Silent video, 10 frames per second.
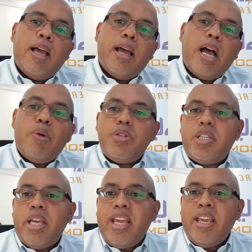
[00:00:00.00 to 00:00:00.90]
I would
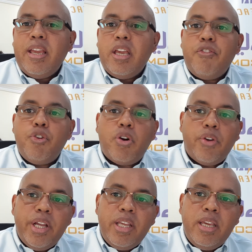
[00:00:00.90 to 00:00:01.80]
say, if you are
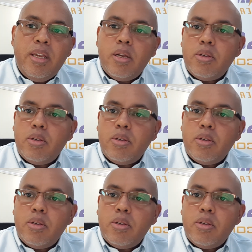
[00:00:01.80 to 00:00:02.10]
ready,